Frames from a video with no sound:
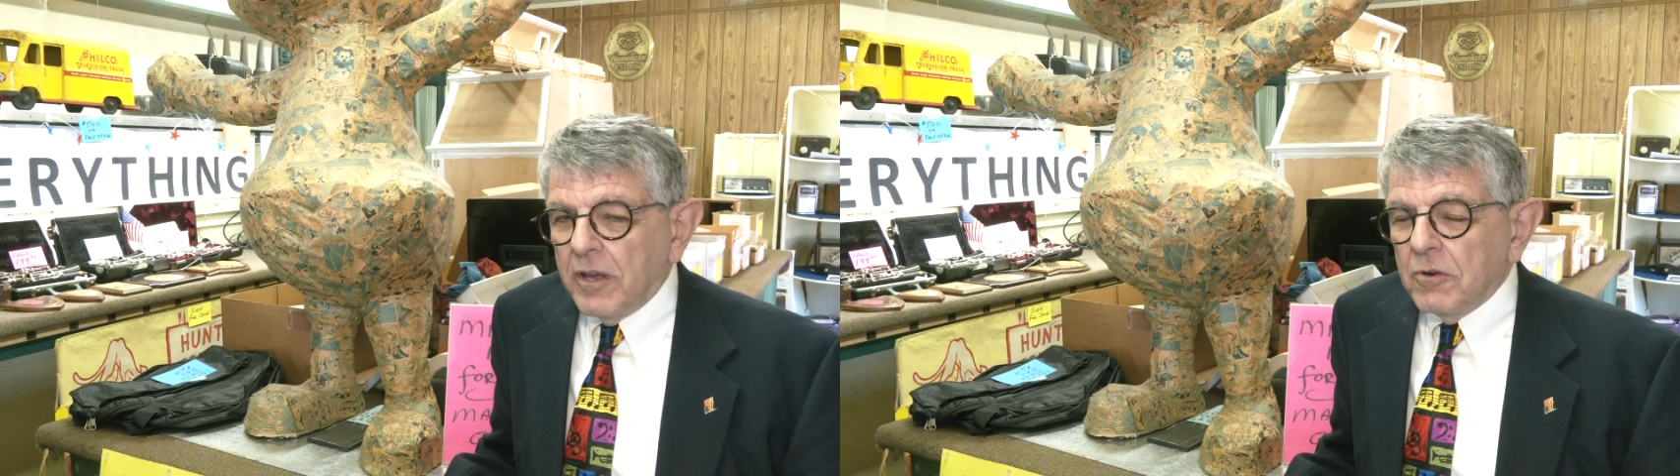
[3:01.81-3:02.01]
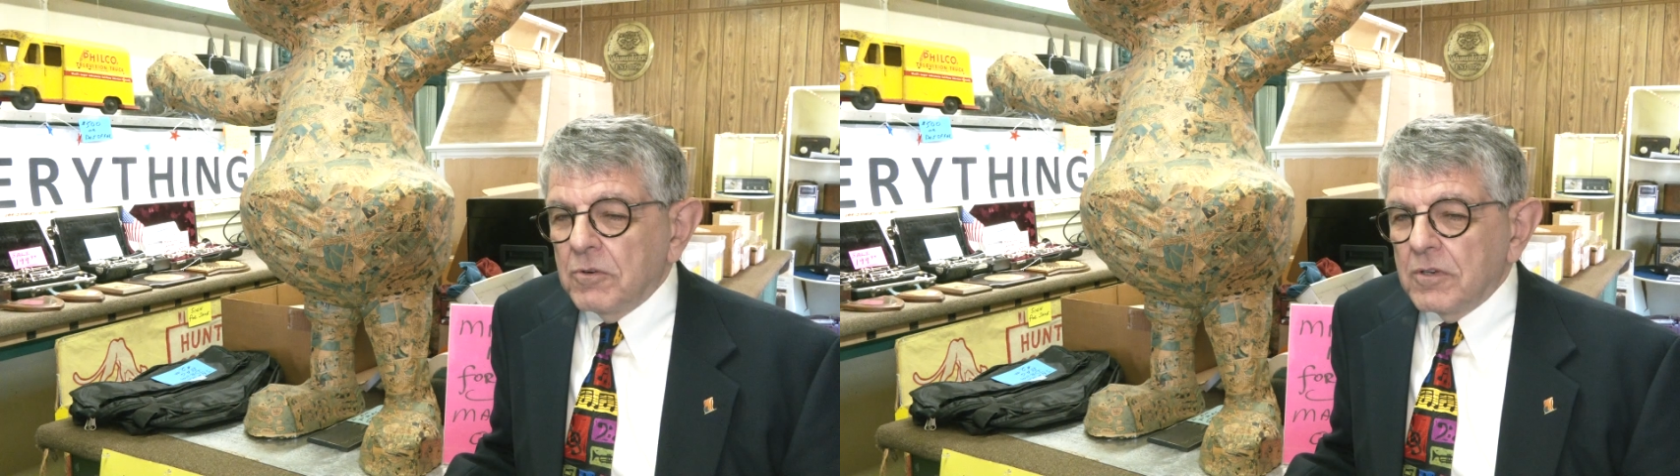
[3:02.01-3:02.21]

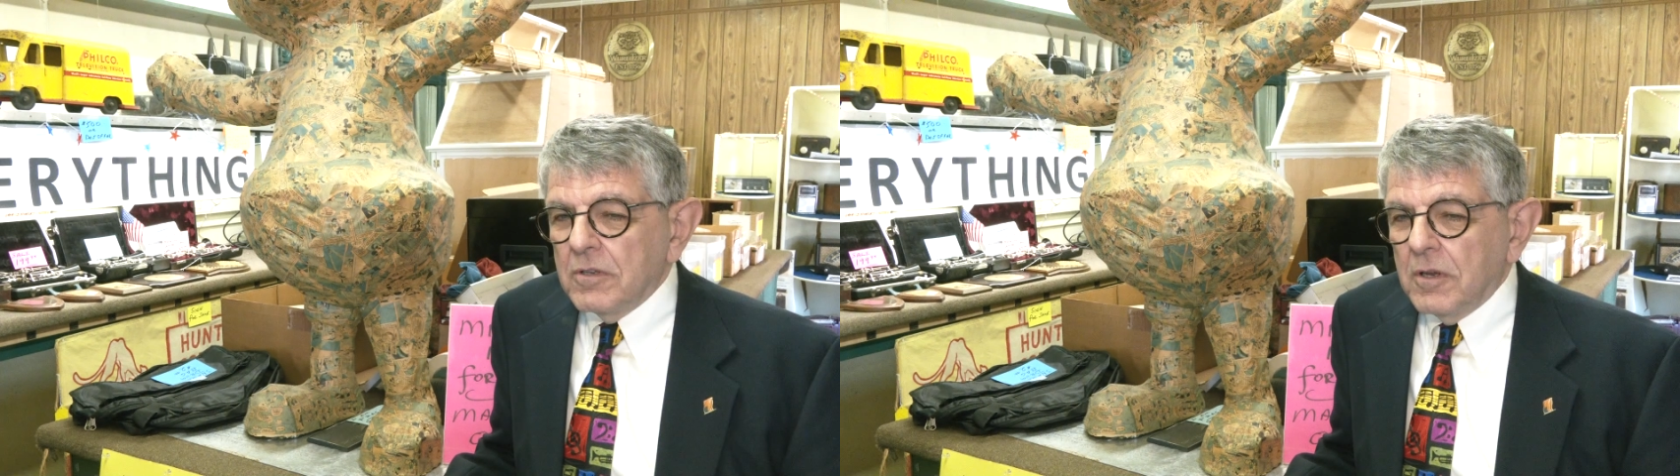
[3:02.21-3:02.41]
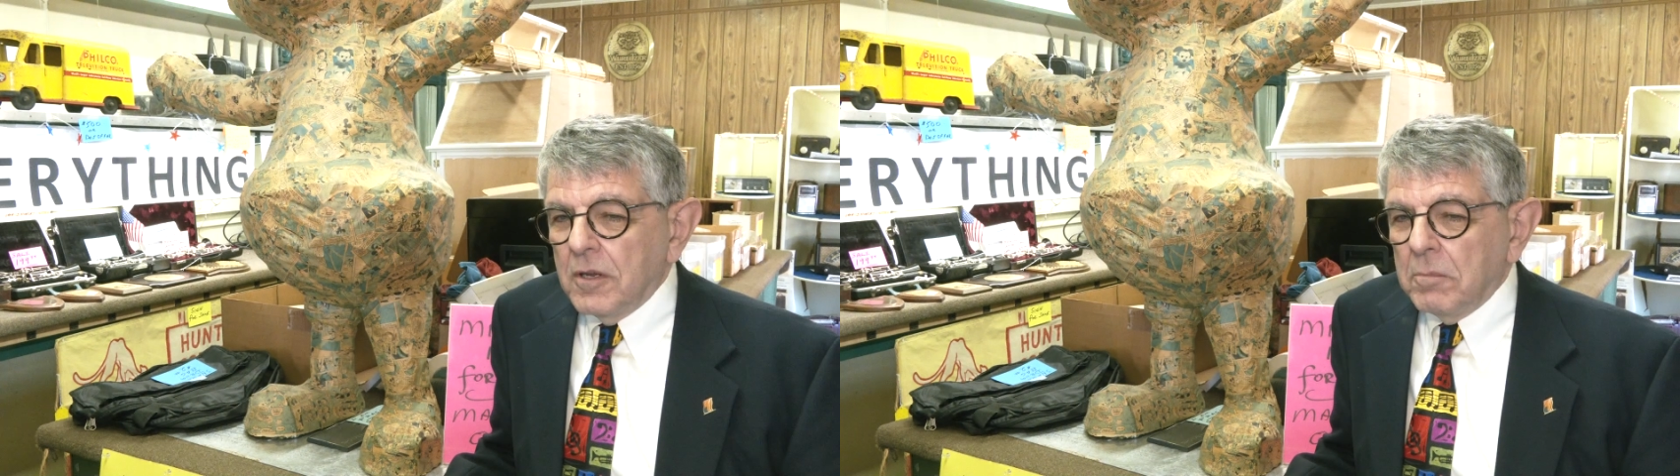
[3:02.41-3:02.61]
out
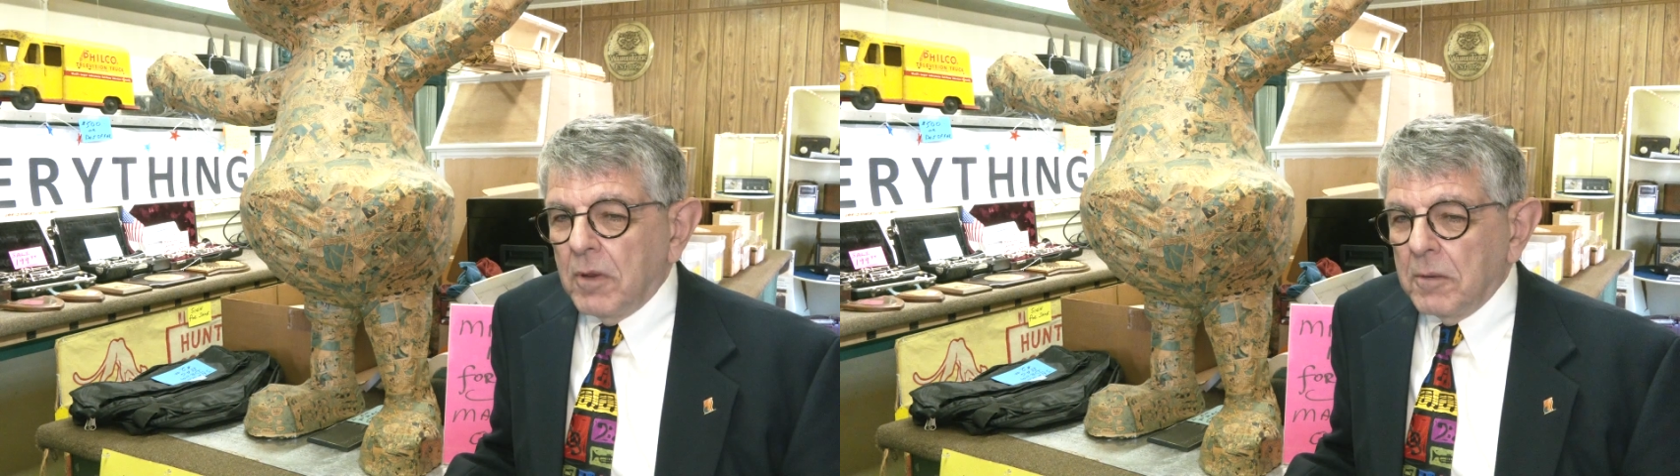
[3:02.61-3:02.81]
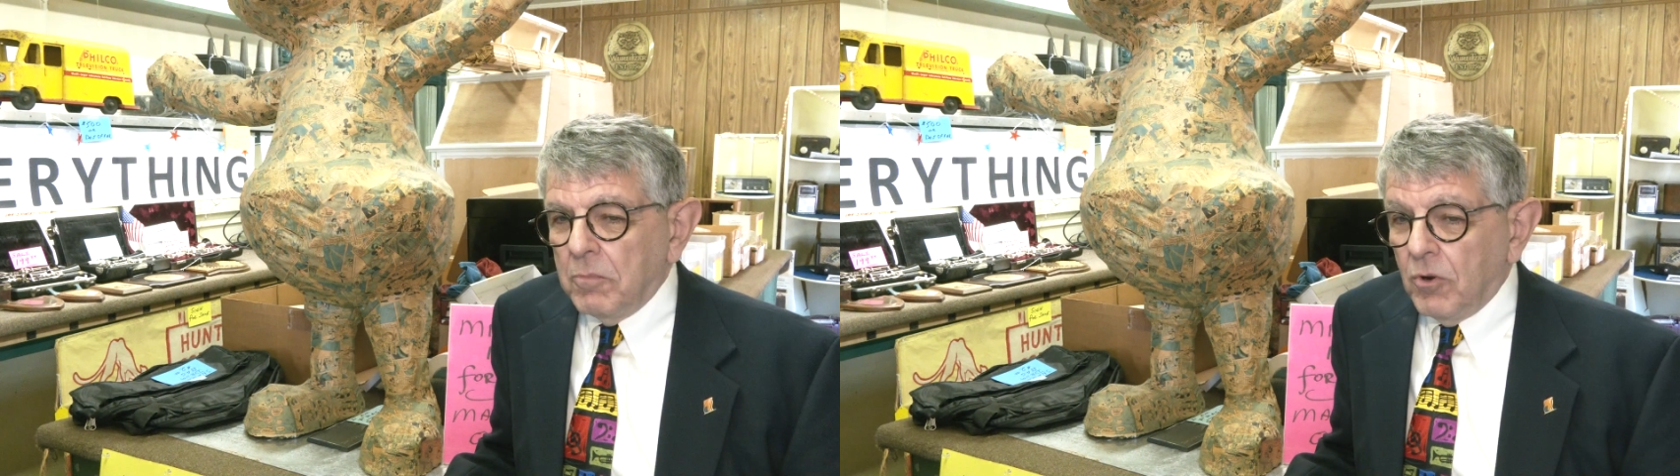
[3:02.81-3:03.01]
uh,
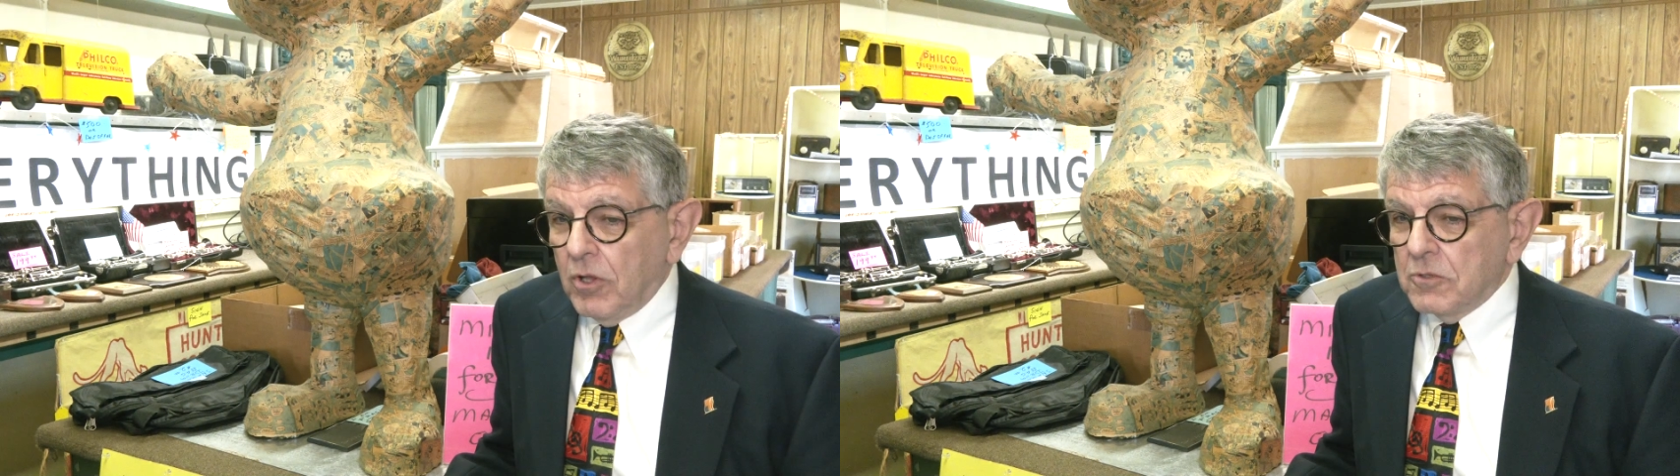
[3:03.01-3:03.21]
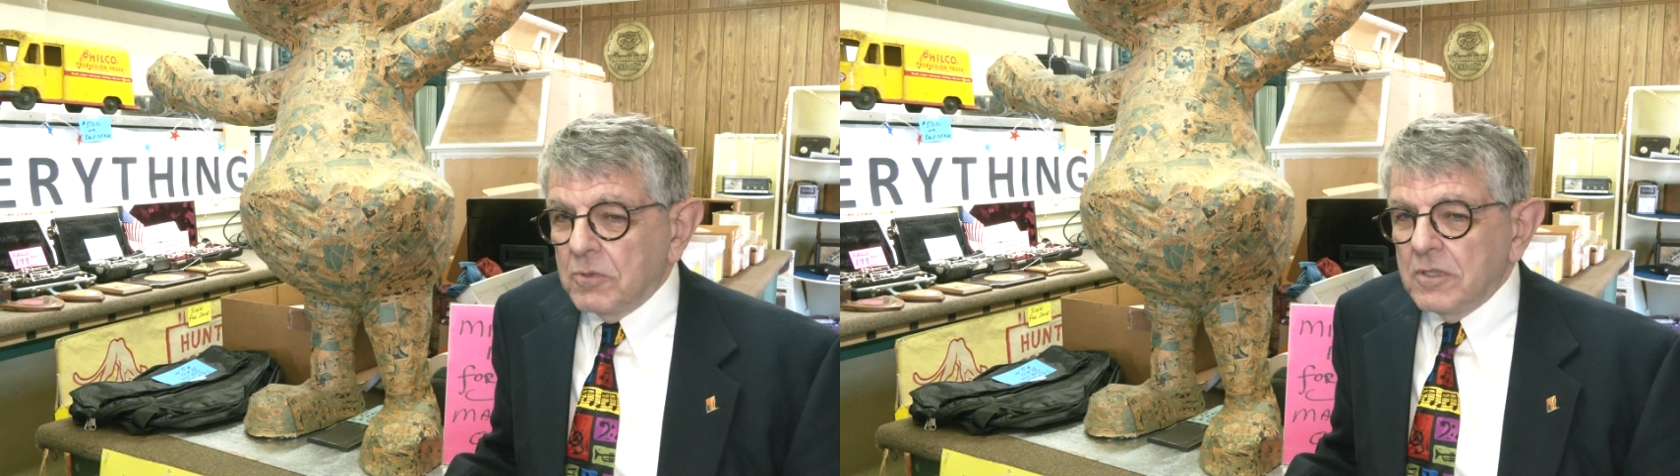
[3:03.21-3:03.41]
by
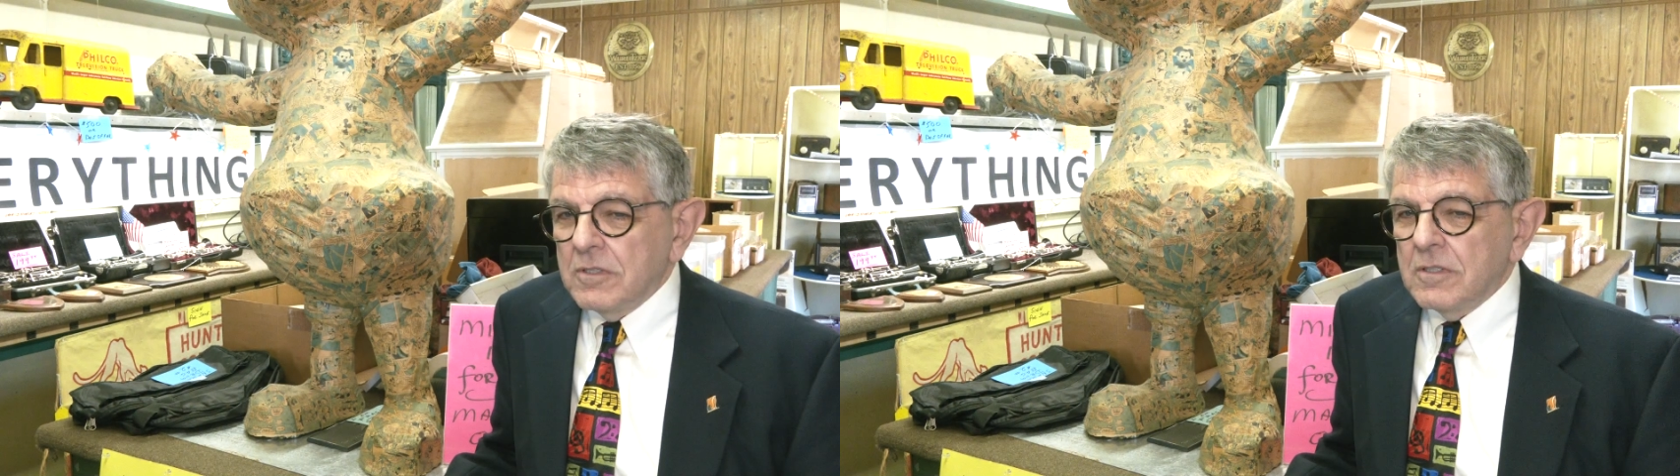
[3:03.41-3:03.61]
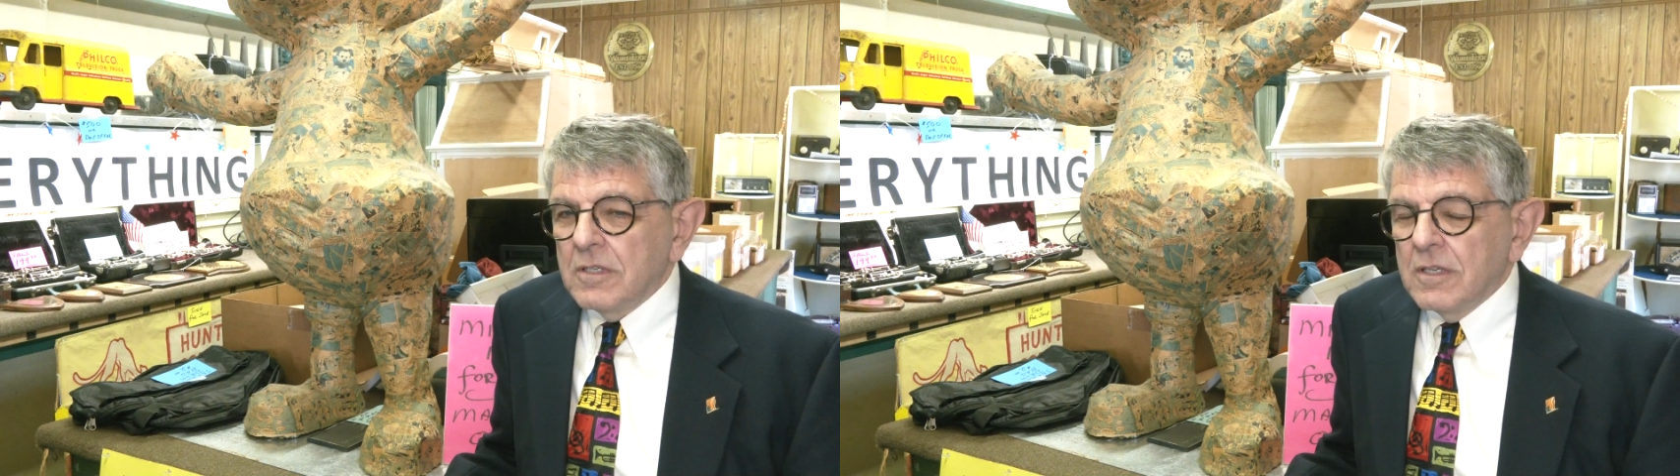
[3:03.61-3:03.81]
Baldwin,